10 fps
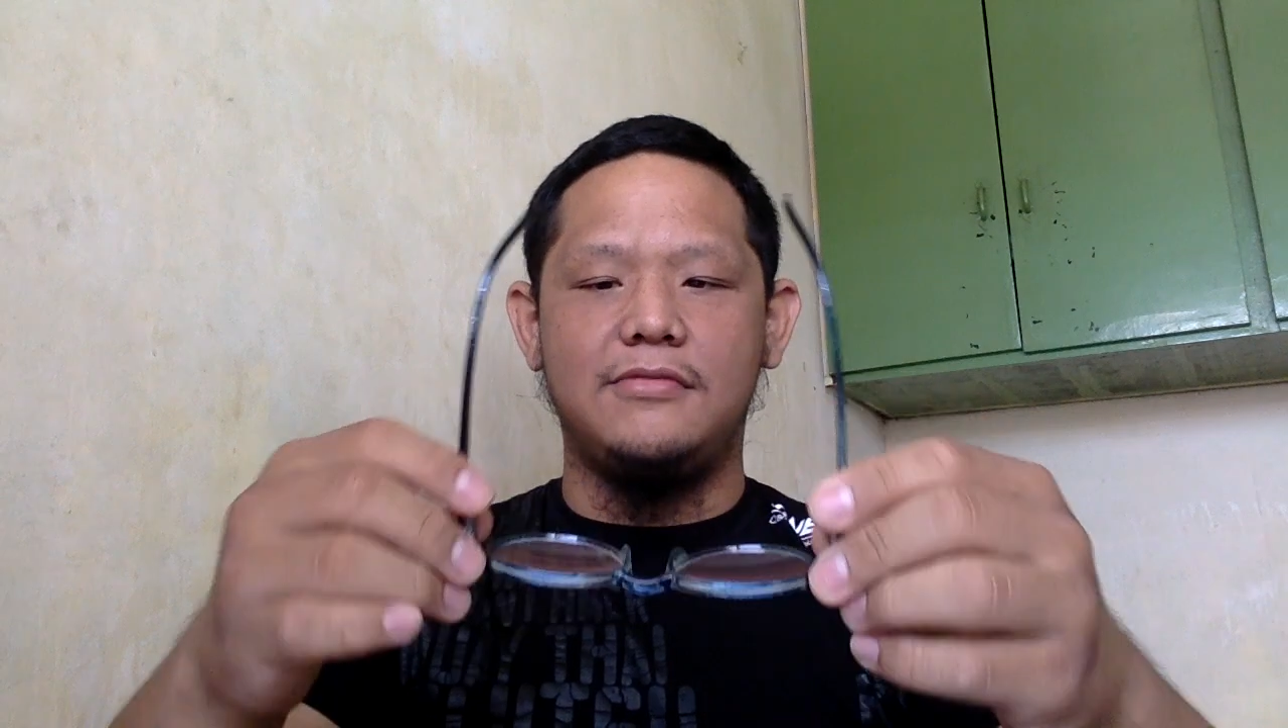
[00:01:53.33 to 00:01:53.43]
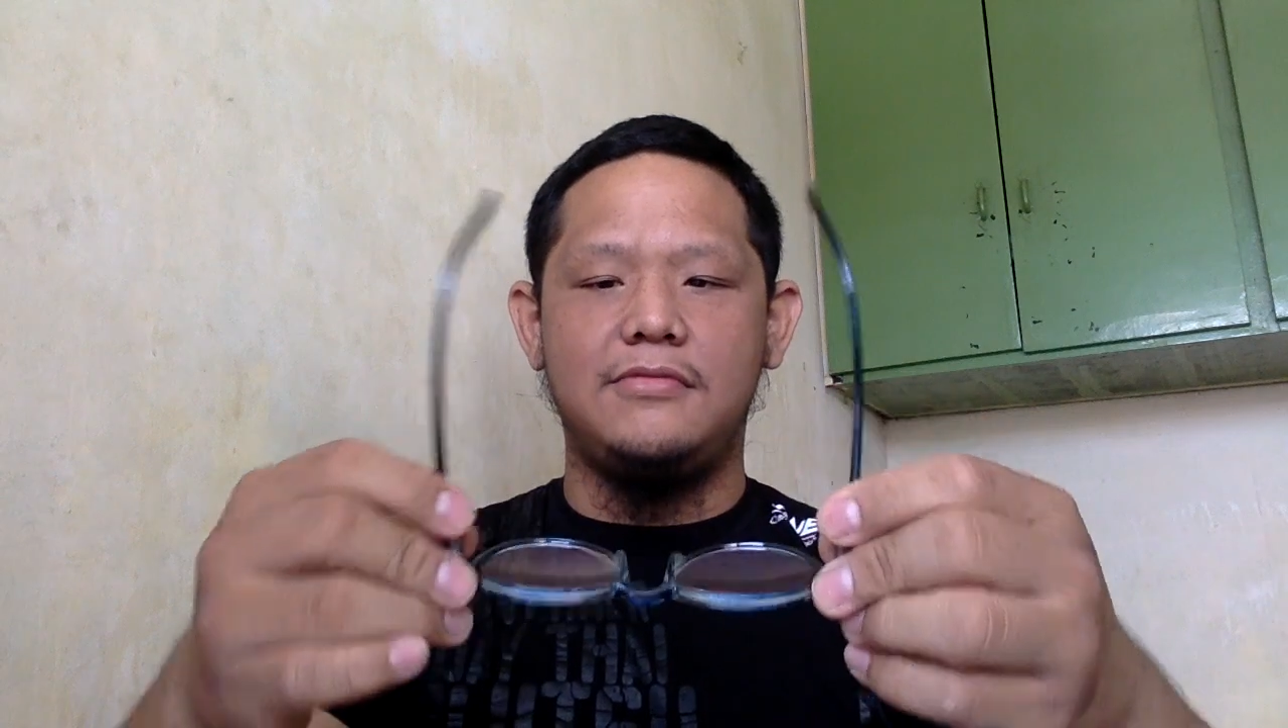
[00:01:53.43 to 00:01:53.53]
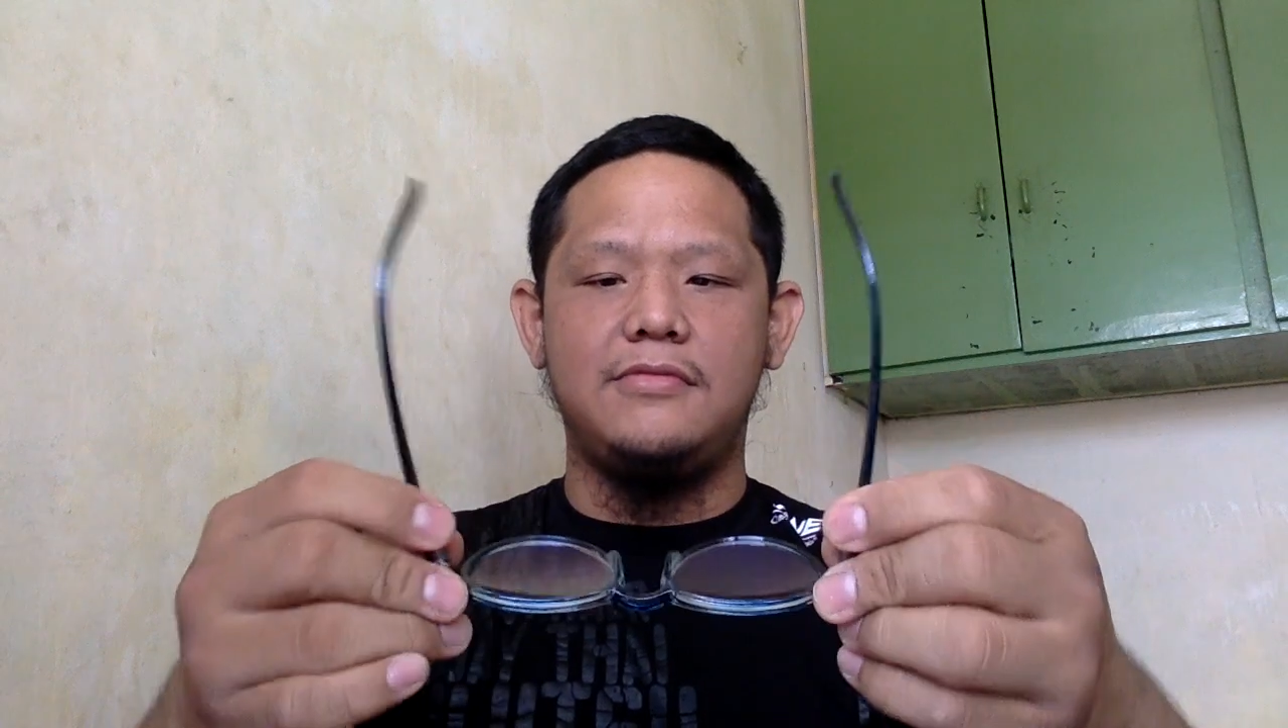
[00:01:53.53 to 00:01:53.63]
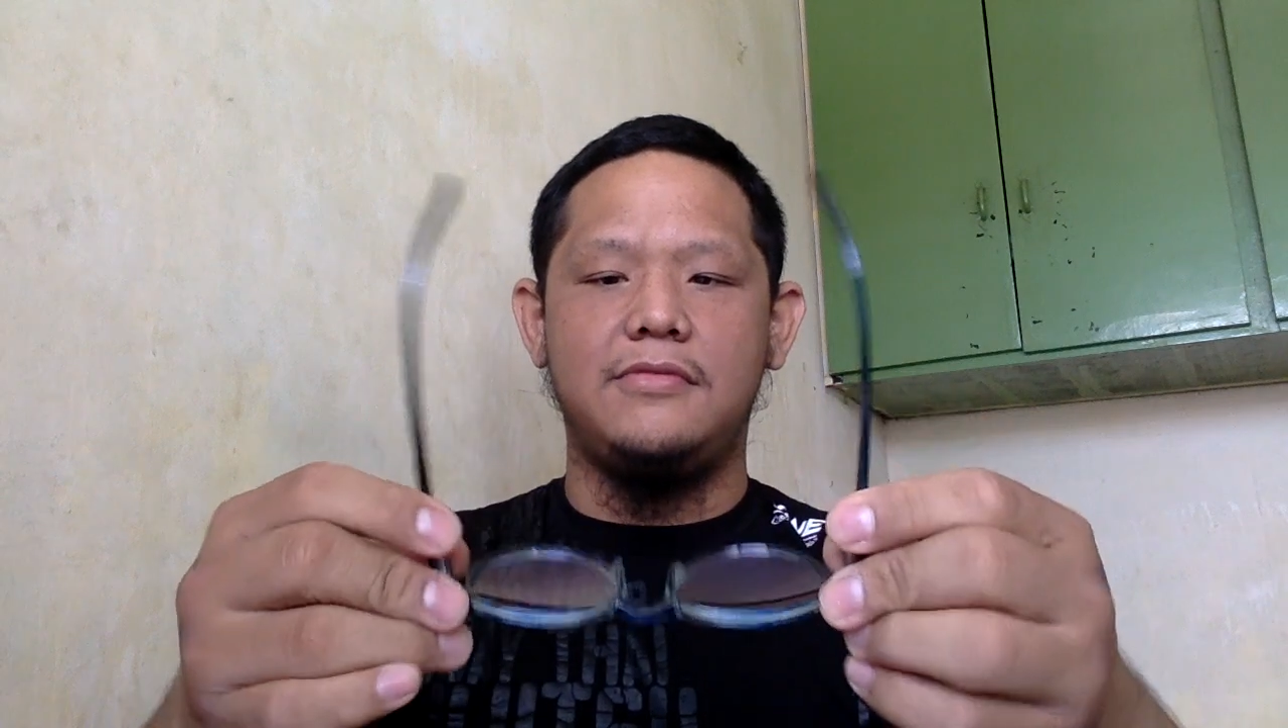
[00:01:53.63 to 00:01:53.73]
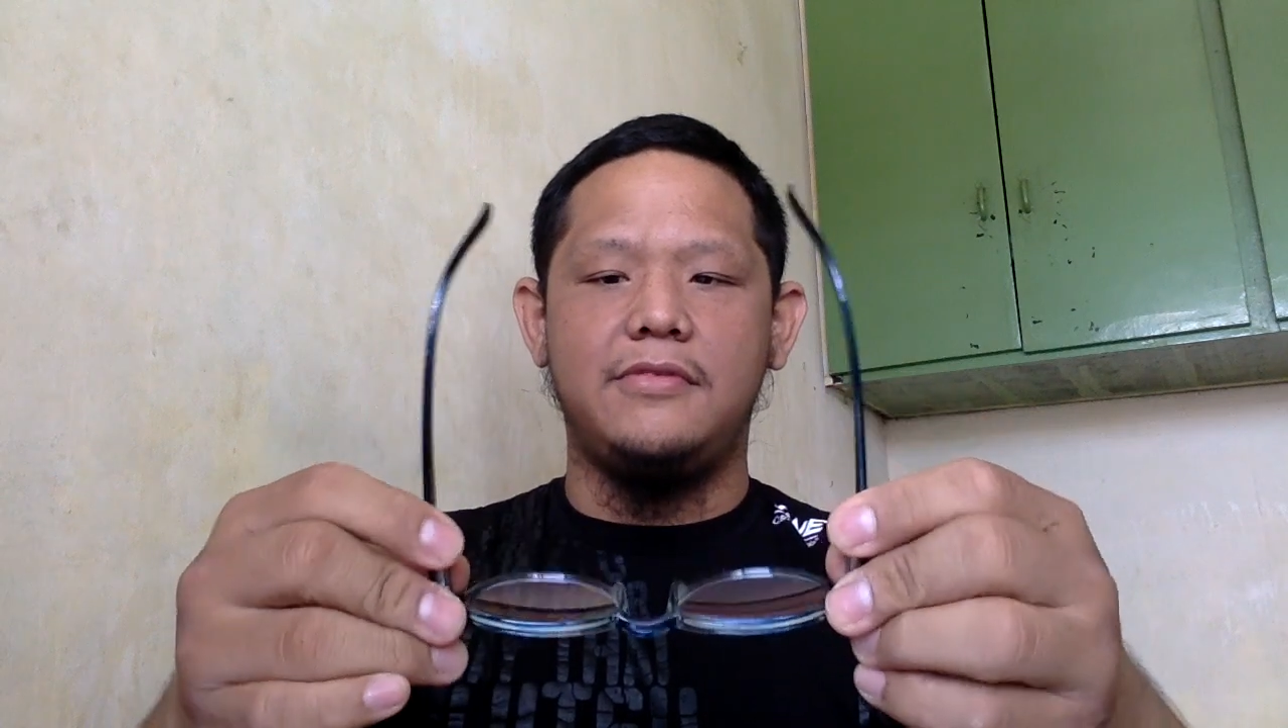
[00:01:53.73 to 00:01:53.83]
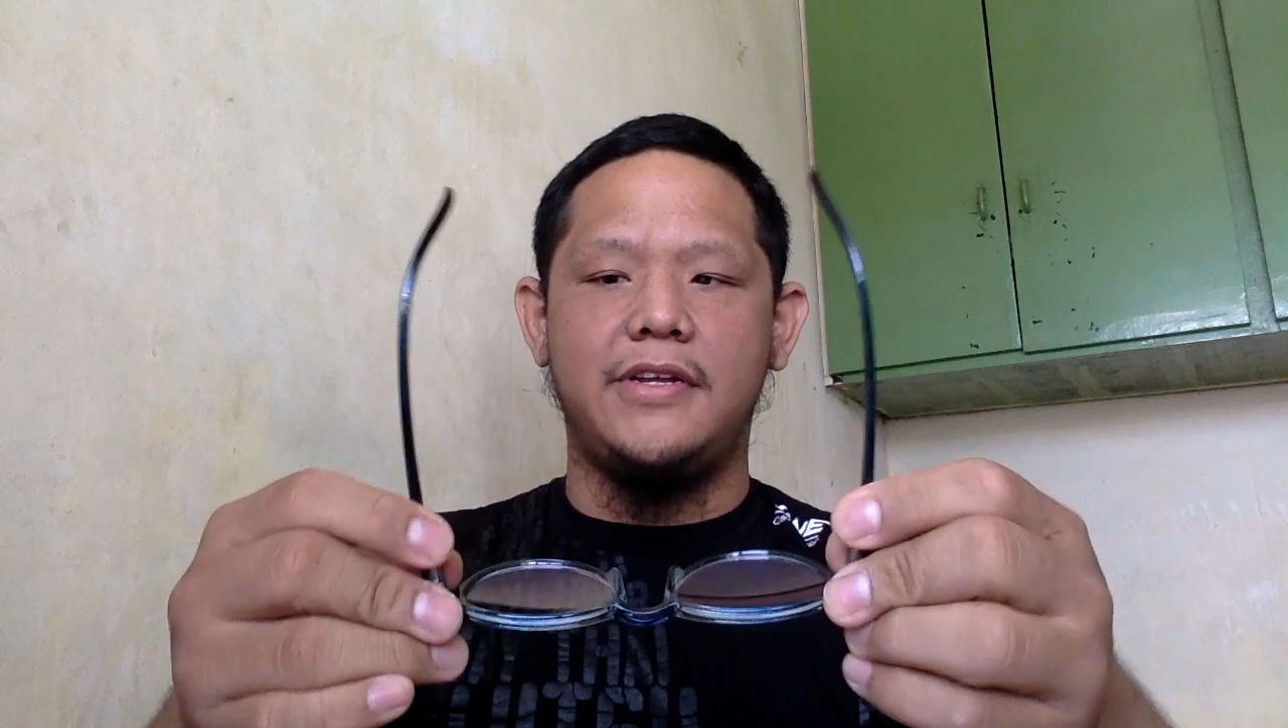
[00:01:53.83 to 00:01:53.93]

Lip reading: Ooh,